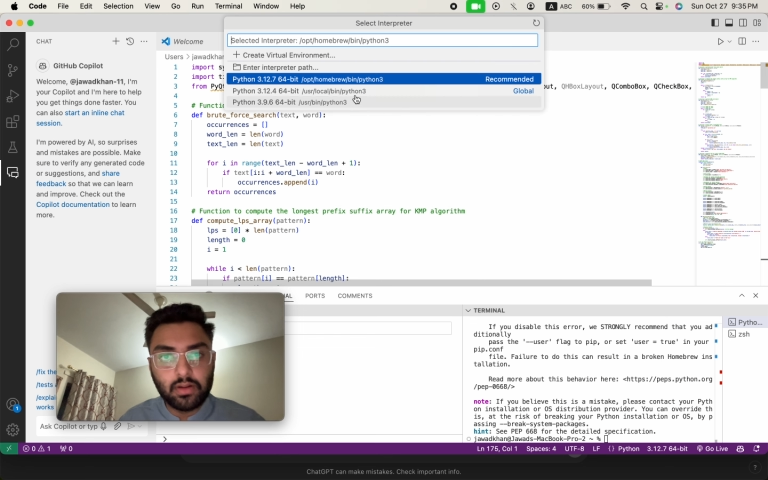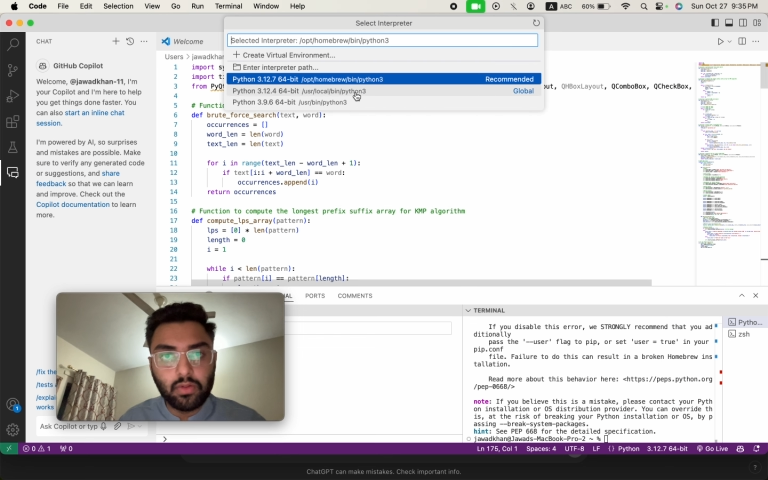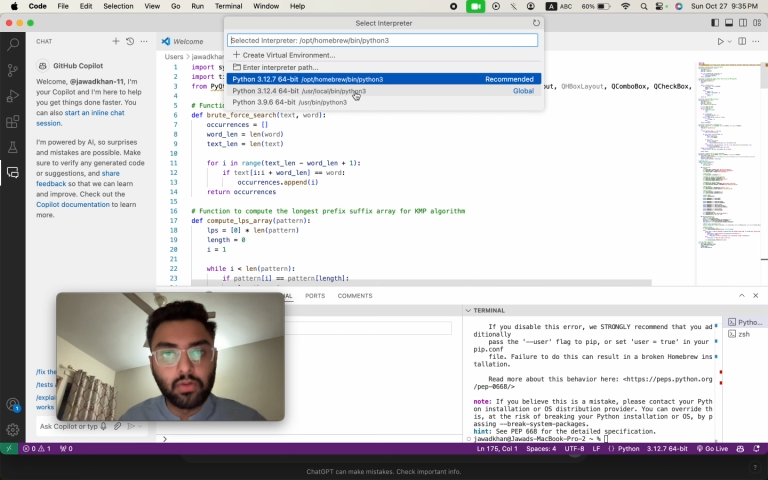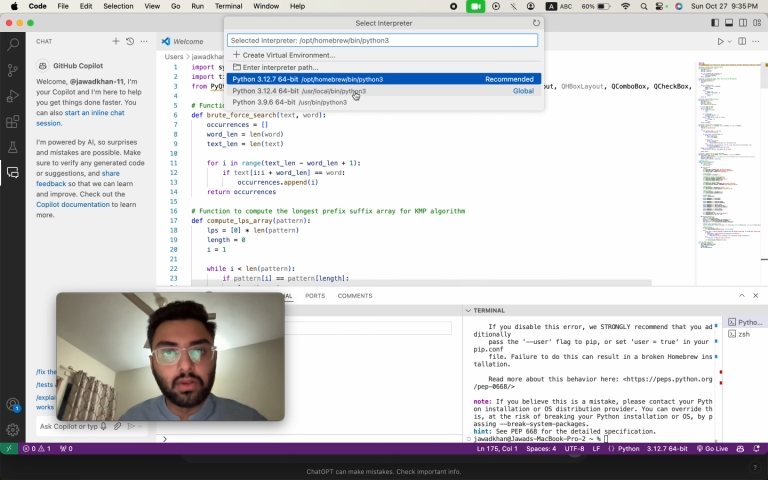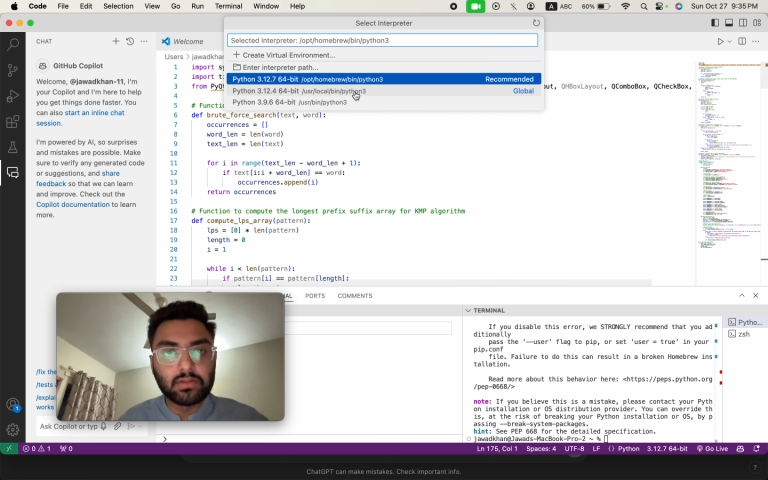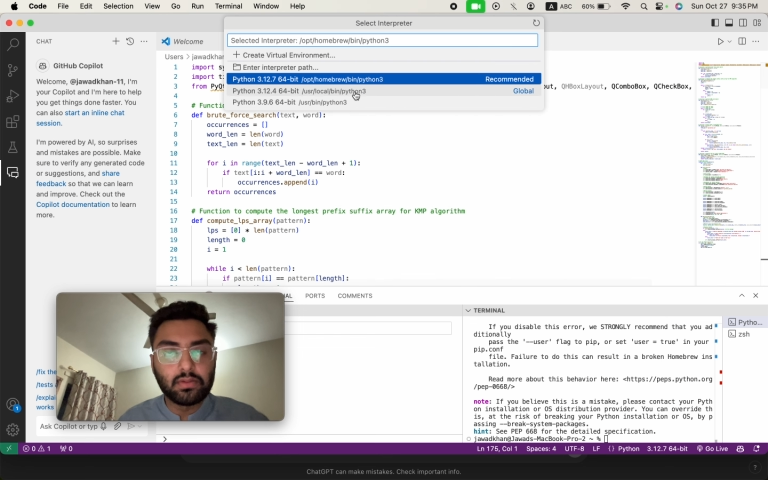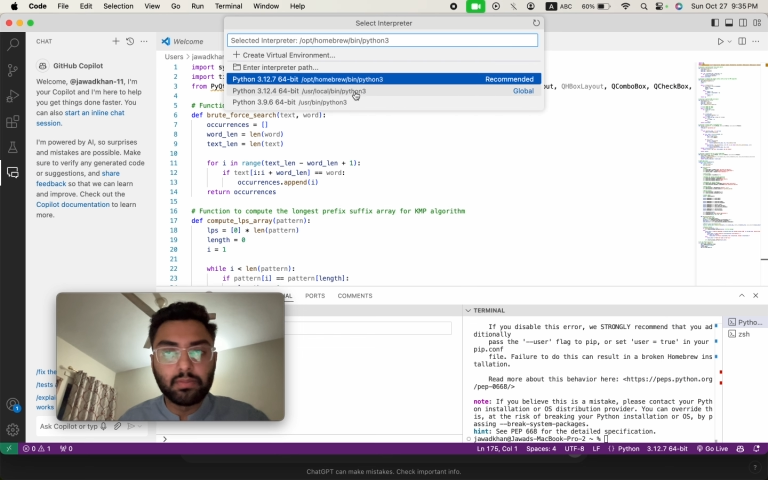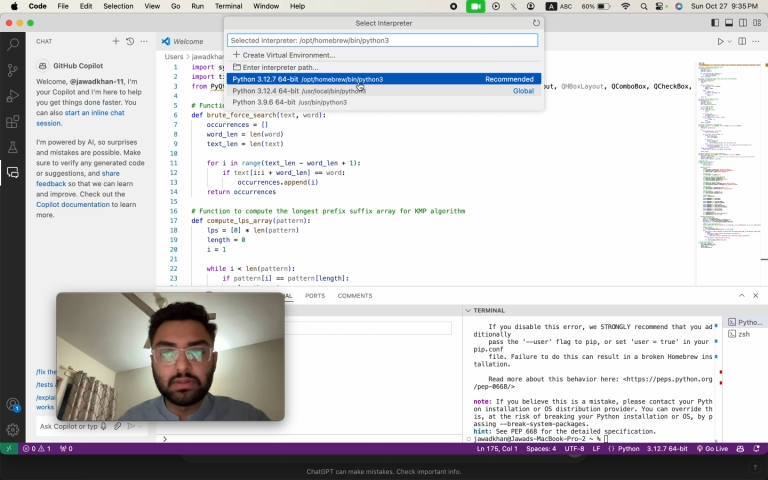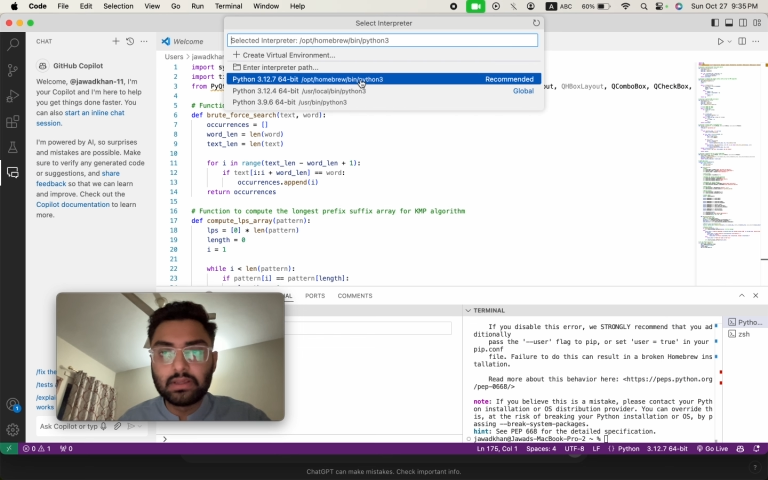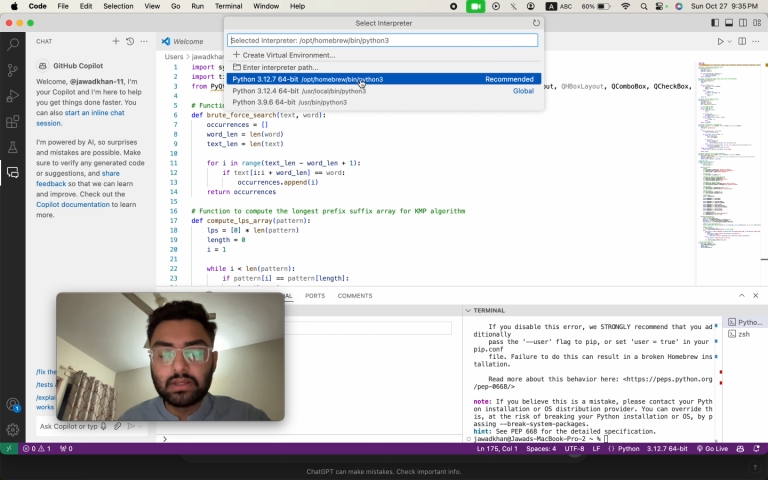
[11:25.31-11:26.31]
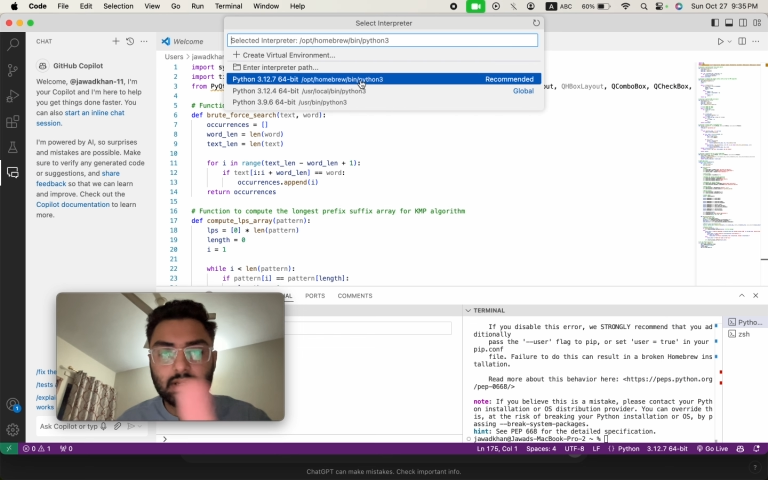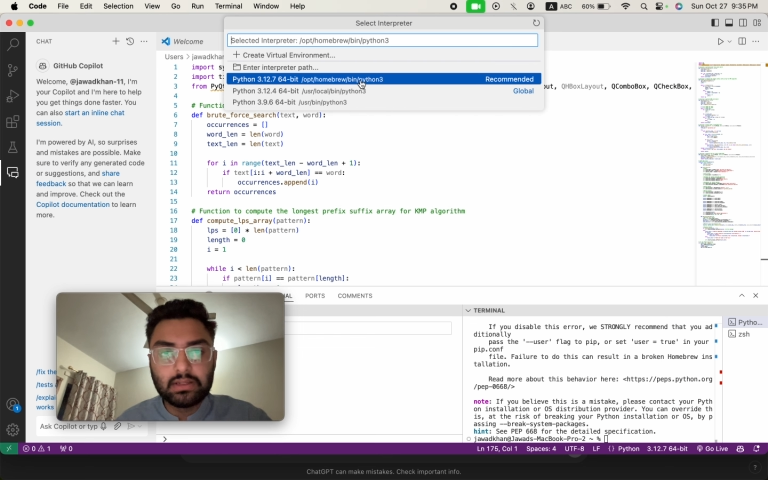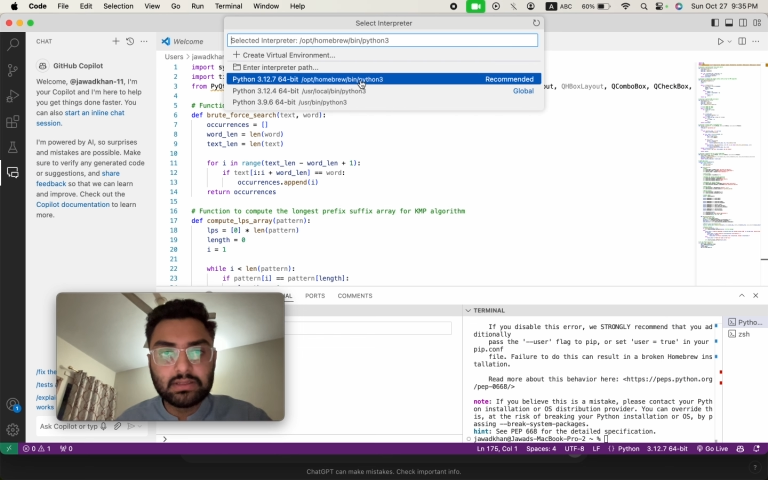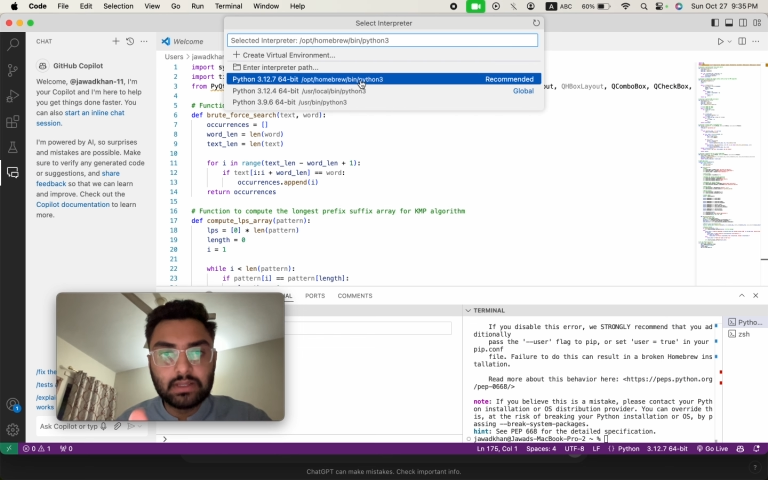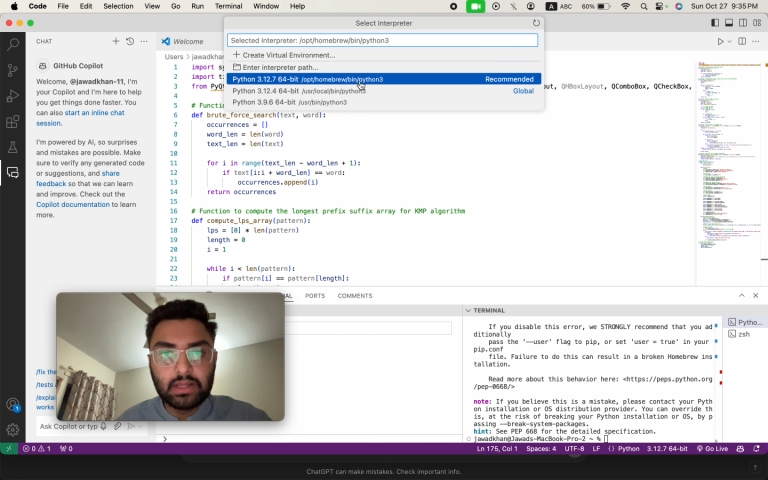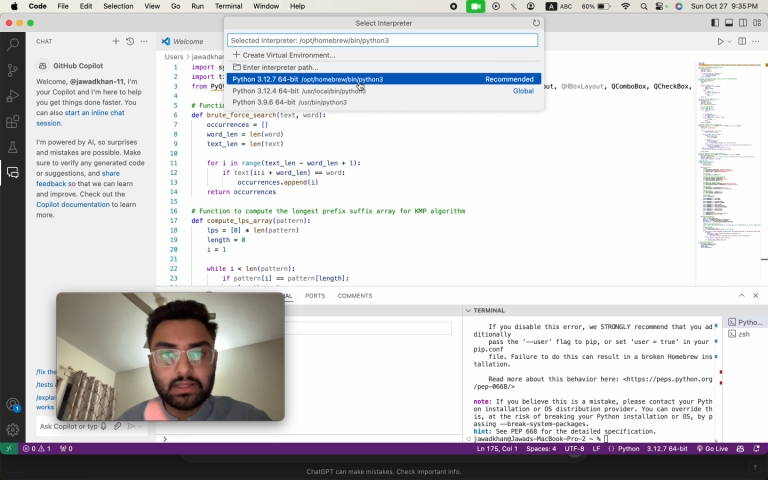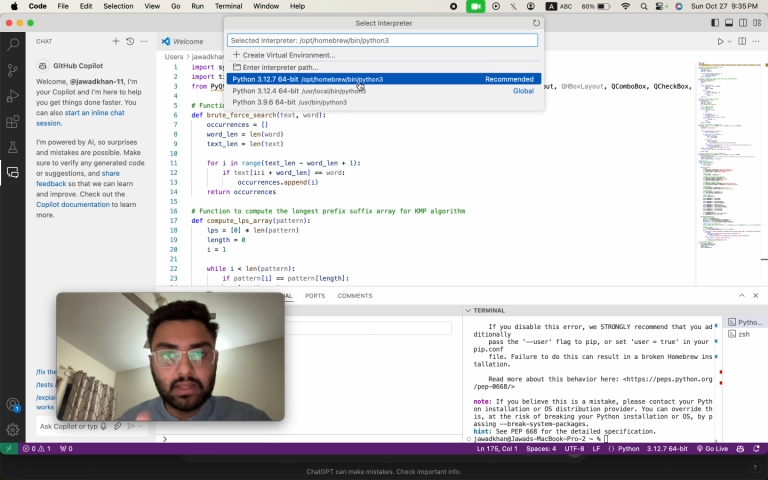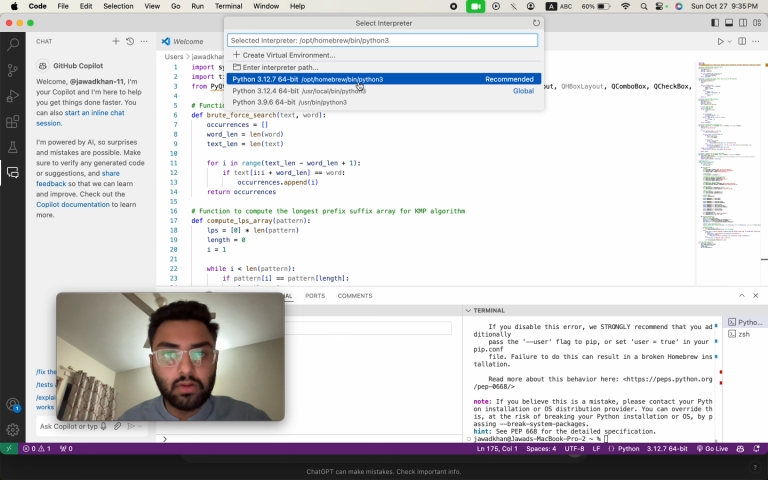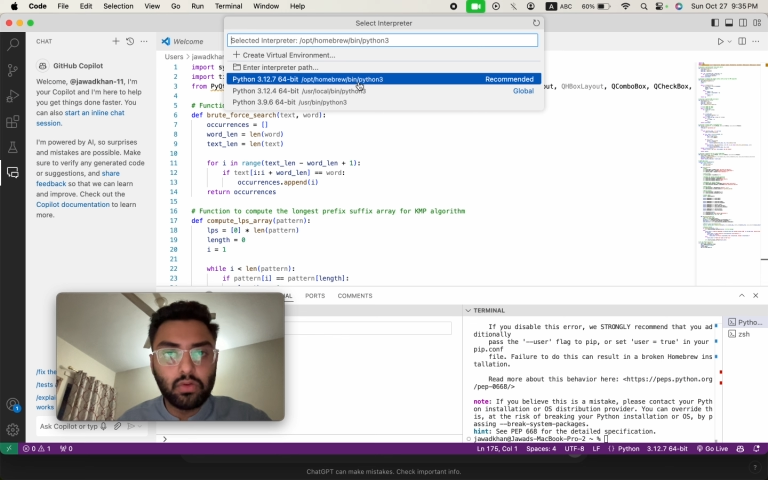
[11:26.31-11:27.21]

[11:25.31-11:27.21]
Okay, so basically it's selecting